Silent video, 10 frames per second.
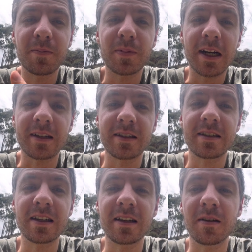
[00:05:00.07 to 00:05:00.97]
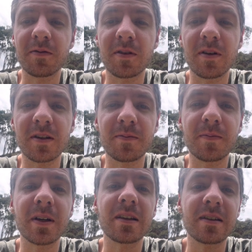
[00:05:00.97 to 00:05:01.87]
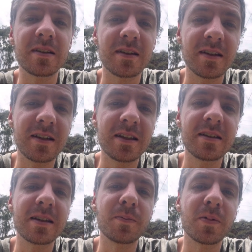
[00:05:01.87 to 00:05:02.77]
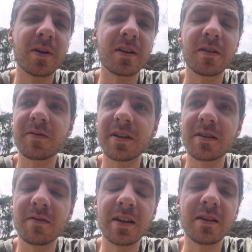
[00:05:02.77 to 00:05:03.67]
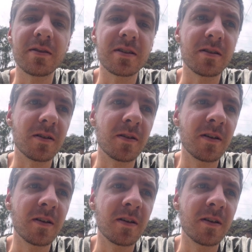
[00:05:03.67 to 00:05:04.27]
practicing, of course, but this is the point of this video. So